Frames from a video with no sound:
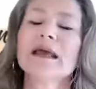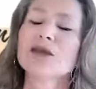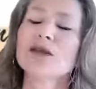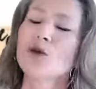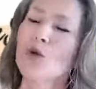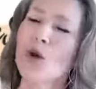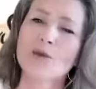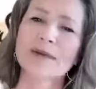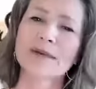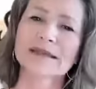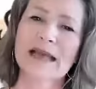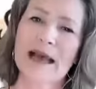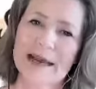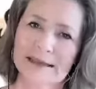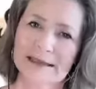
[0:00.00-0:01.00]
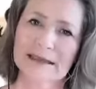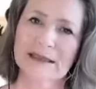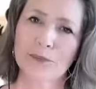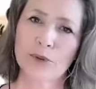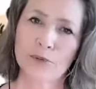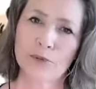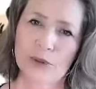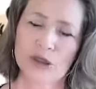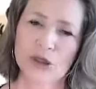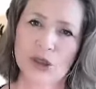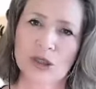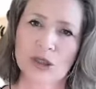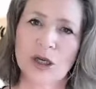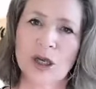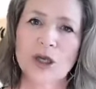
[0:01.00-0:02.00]
And you always ask
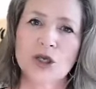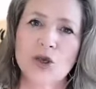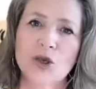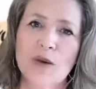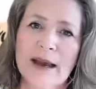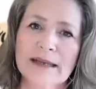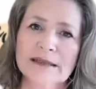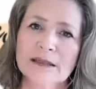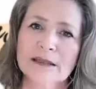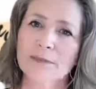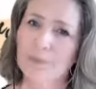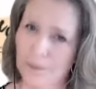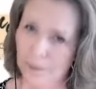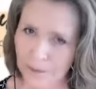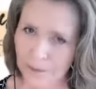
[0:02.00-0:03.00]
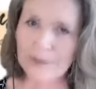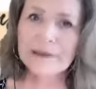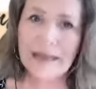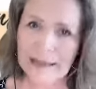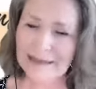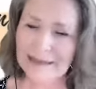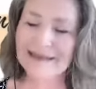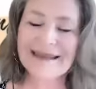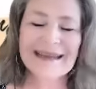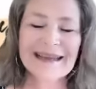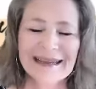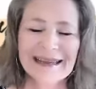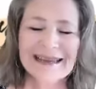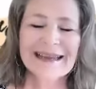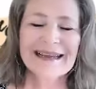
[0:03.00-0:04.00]
permission. You ask
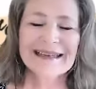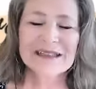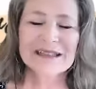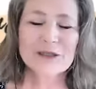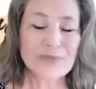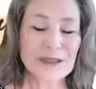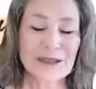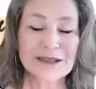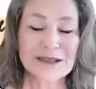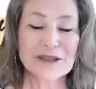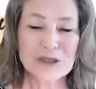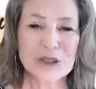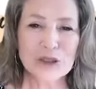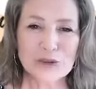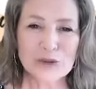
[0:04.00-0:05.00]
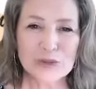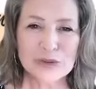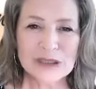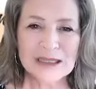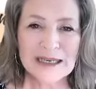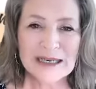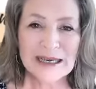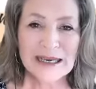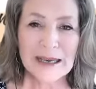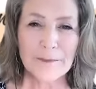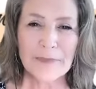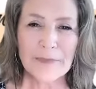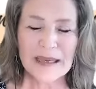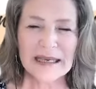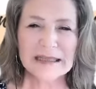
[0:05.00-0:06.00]
politely to be excused,
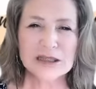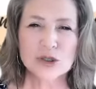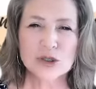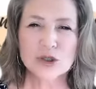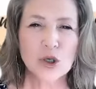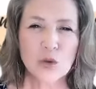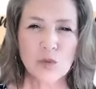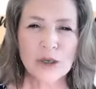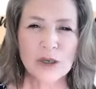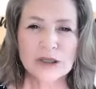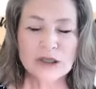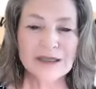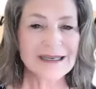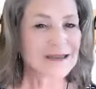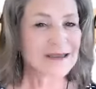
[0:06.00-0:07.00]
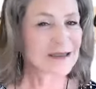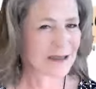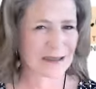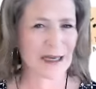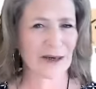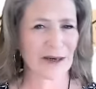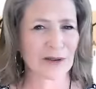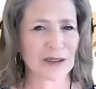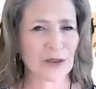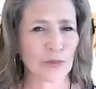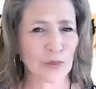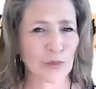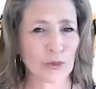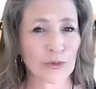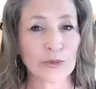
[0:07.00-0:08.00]
because you don't want to necessarily
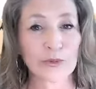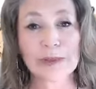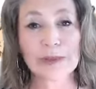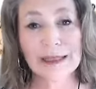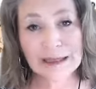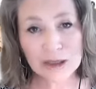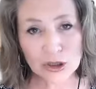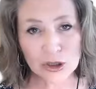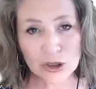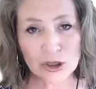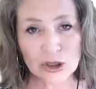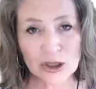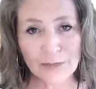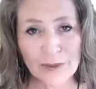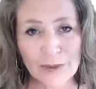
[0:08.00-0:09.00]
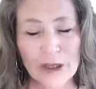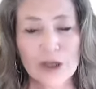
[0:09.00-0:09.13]
ruin the relationship.